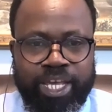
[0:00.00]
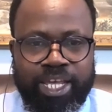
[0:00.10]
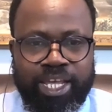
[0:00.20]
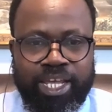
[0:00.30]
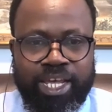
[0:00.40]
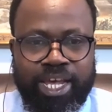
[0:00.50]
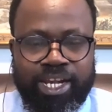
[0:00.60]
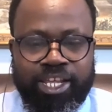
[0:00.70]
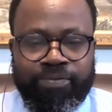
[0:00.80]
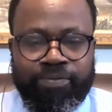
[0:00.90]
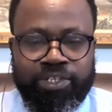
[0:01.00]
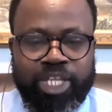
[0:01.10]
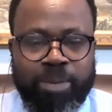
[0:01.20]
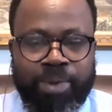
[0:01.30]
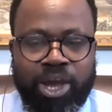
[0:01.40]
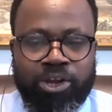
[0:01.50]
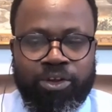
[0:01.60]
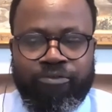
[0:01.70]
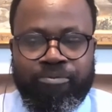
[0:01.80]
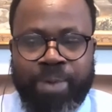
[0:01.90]
okay? And if you step
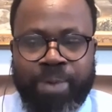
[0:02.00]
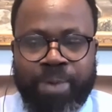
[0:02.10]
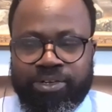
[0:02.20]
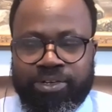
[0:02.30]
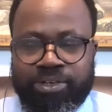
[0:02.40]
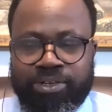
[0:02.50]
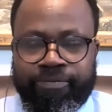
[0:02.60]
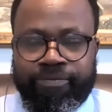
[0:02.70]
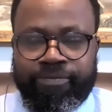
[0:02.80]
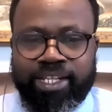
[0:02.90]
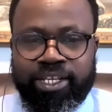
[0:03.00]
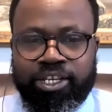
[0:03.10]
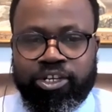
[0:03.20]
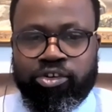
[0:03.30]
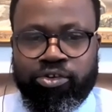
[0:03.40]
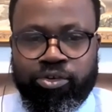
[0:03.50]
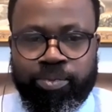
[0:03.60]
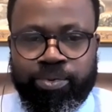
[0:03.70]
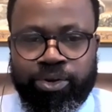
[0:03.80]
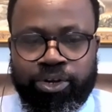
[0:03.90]
out of bound of that
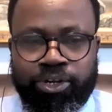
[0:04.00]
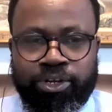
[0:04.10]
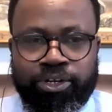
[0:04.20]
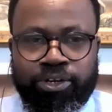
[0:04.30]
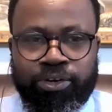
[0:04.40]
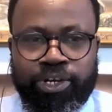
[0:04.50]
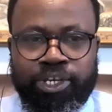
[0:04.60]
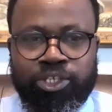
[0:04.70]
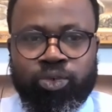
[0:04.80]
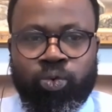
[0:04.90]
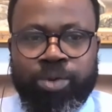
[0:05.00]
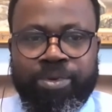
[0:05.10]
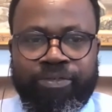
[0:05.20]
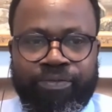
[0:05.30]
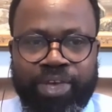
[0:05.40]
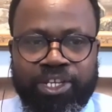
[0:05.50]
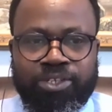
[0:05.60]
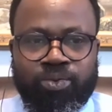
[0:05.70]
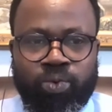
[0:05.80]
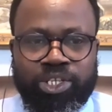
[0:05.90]
group, okay, you will be
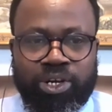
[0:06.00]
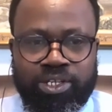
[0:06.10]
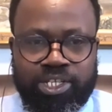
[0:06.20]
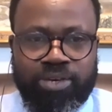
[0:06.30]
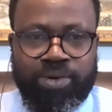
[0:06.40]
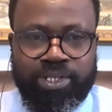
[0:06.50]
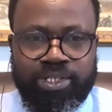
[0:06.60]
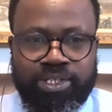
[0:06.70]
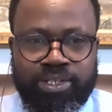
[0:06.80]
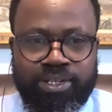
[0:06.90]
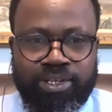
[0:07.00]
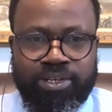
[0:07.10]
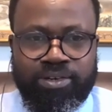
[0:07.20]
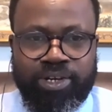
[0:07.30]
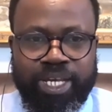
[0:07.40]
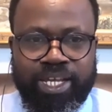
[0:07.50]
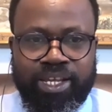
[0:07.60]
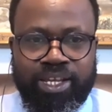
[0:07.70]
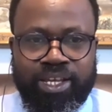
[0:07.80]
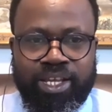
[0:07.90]
faced with consequence,
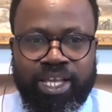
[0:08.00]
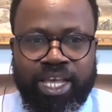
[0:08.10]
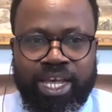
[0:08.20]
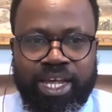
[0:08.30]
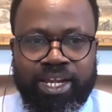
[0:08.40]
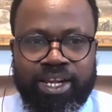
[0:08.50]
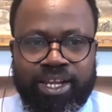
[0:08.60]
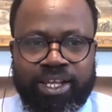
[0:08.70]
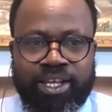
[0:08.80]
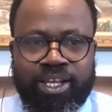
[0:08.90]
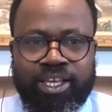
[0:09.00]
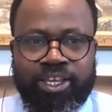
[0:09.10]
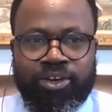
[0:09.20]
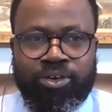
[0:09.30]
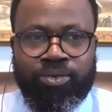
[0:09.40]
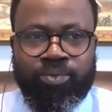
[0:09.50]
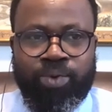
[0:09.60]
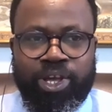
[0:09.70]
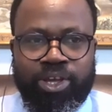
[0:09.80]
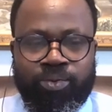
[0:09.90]
okay? And, you know,
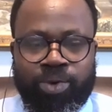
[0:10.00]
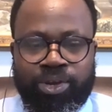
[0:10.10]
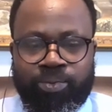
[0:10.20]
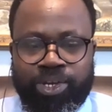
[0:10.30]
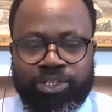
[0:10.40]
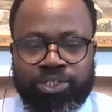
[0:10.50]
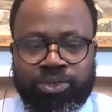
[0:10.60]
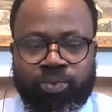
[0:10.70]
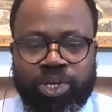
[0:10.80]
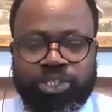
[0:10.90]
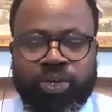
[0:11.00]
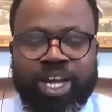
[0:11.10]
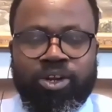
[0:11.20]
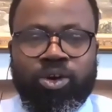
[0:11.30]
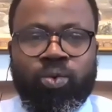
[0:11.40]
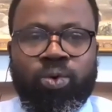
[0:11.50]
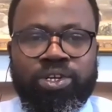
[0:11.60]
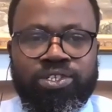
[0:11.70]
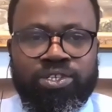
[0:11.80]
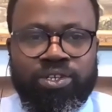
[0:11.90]
when you cannot
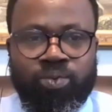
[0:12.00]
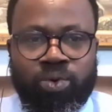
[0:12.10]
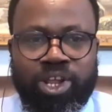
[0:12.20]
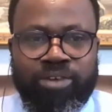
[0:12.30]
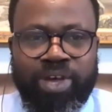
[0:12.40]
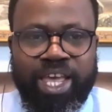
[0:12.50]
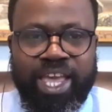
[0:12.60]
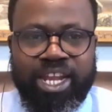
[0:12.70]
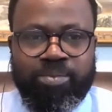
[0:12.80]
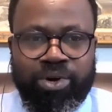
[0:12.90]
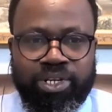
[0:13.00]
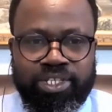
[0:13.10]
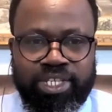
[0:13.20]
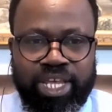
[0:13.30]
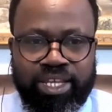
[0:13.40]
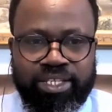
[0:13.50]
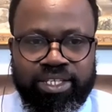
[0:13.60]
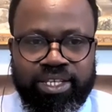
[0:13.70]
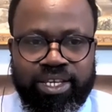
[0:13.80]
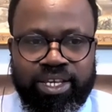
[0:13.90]
question whatever anybody
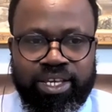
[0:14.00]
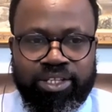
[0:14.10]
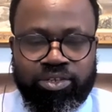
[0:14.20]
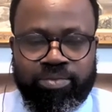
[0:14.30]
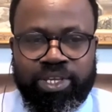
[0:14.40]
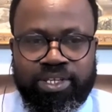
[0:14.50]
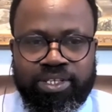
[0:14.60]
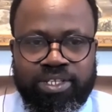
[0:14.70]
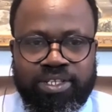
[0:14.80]
says, to me,